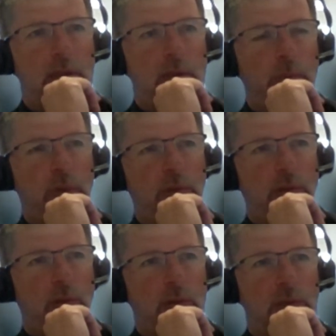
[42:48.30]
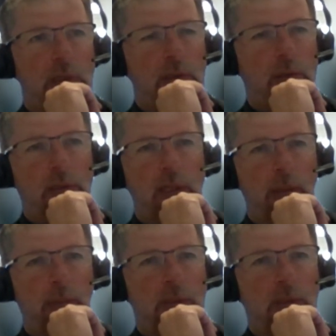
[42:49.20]
the protocols, and nothing
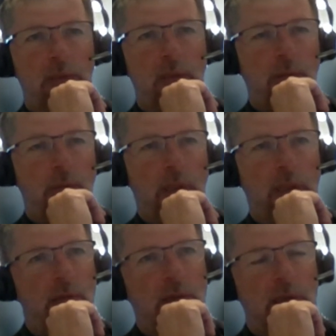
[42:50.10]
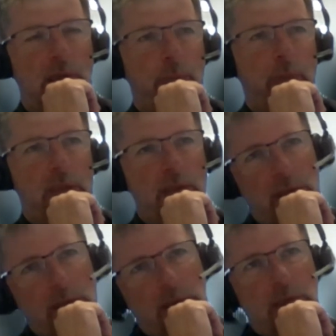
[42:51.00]
happened until today. Meta
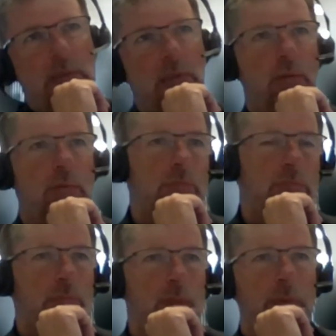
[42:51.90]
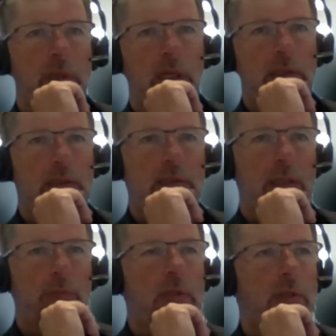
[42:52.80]
is now maybe getting
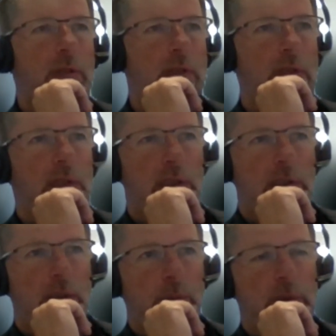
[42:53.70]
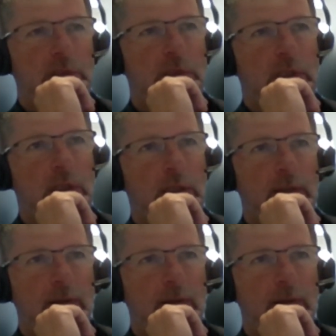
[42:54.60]
something, but still.